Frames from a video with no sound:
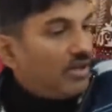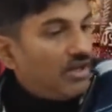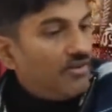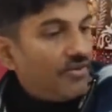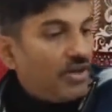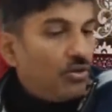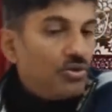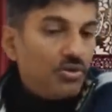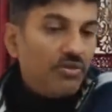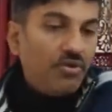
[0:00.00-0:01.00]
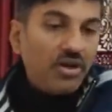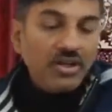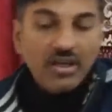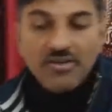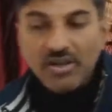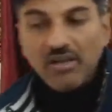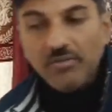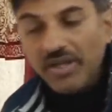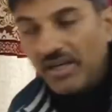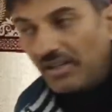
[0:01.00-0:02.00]
If I go to a foreign country, I will
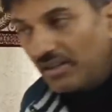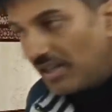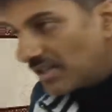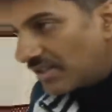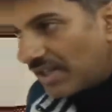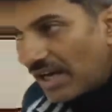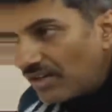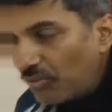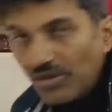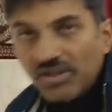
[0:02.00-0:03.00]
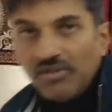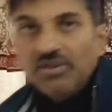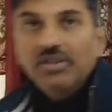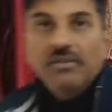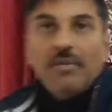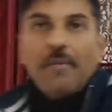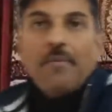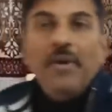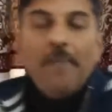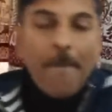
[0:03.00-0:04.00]
be getting this, that, whatsoever,
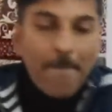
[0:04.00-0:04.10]
right?